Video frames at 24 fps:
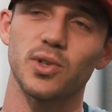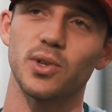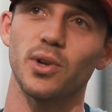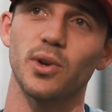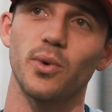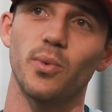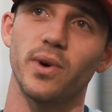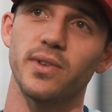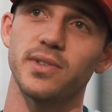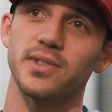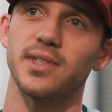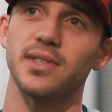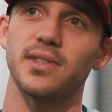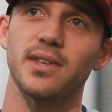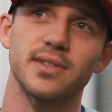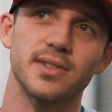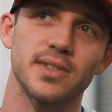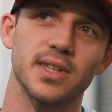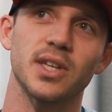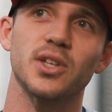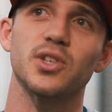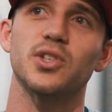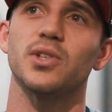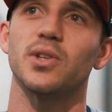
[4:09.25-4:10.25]
girl wants to do this
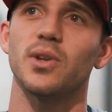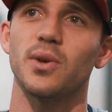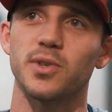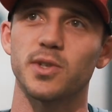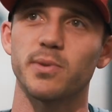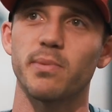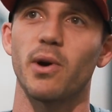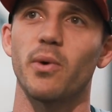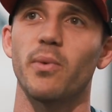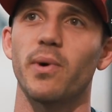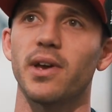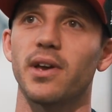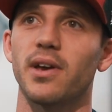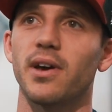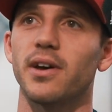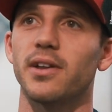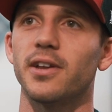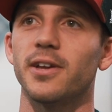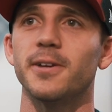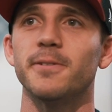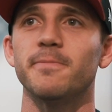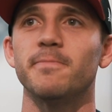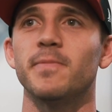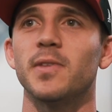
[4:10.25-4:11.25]
thing. She knows about weight
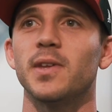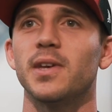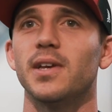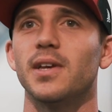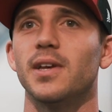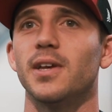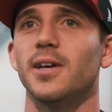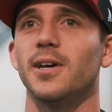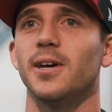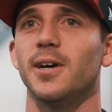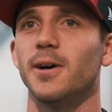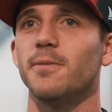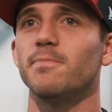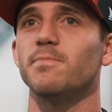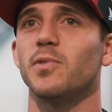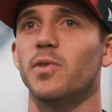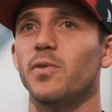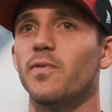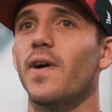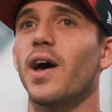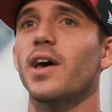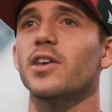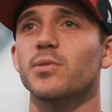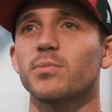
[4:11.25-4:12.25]
cutting.
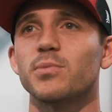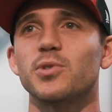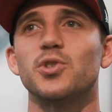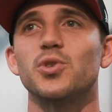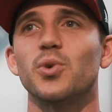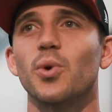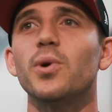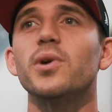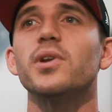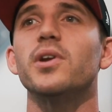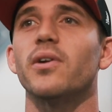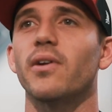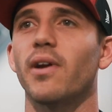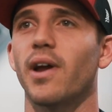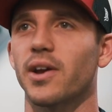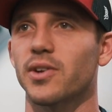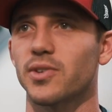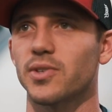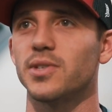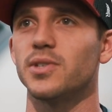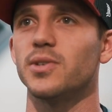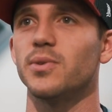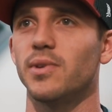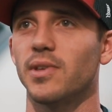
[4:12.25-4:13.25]
The vast majority are
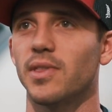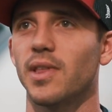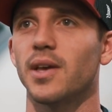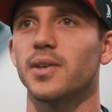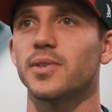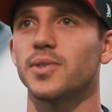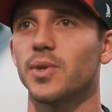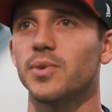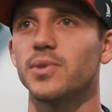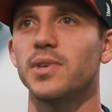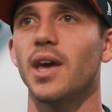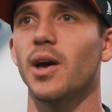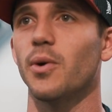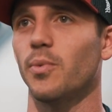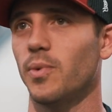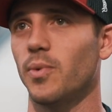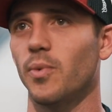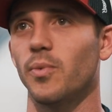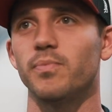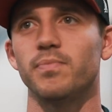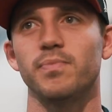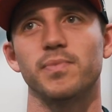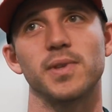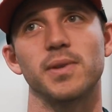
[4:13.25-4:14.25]
actually doing that. So yeah,
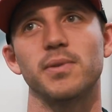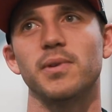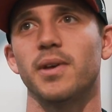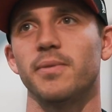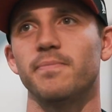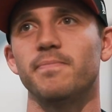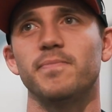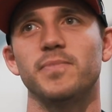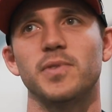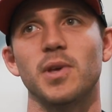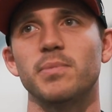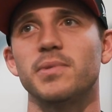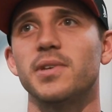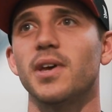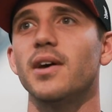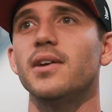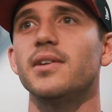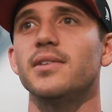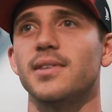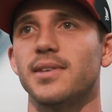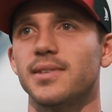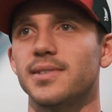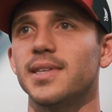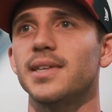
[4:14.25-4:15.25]
I'm
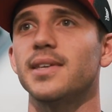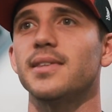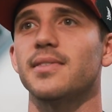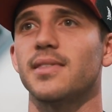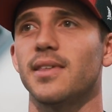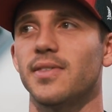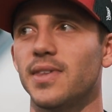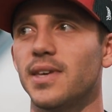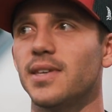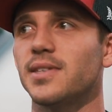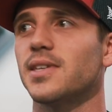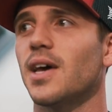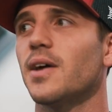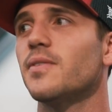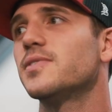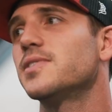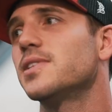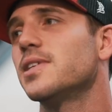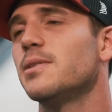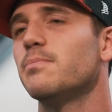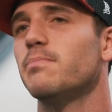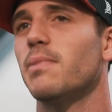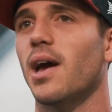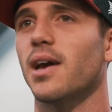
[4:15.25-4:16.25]
telling you, the things I've
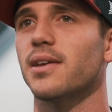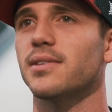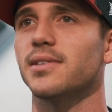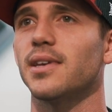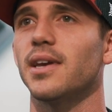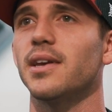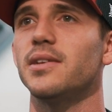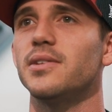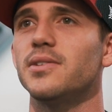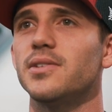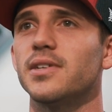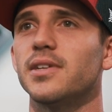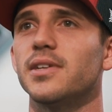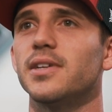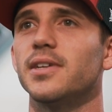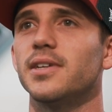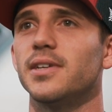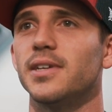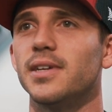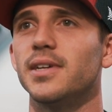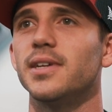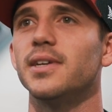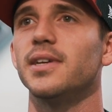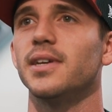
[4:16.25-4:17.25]
seen backstage
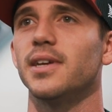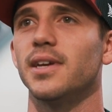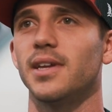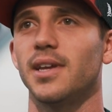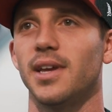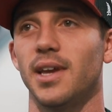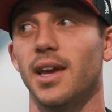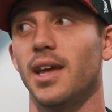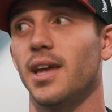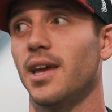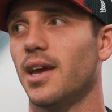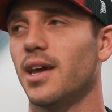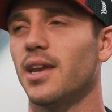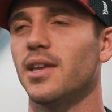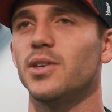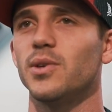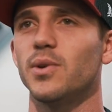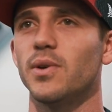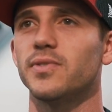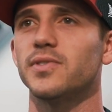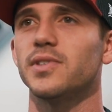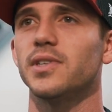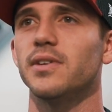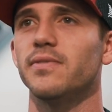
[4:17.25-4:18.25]
at a
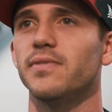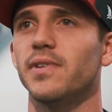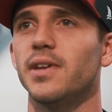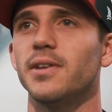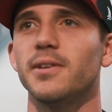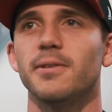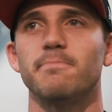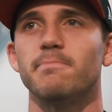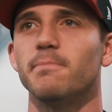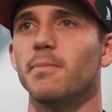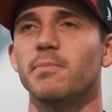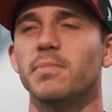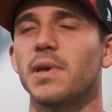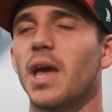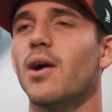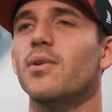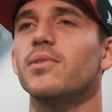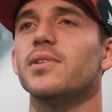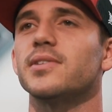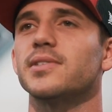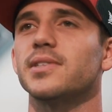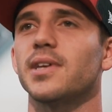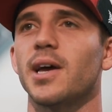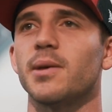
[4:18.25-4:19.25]
UFC event,
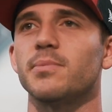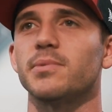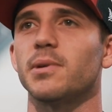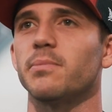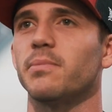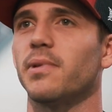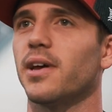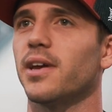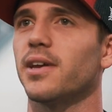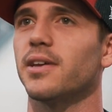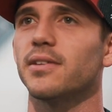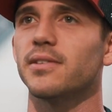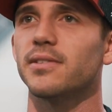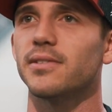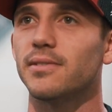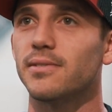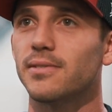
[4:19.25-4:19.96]
countless times I'm like,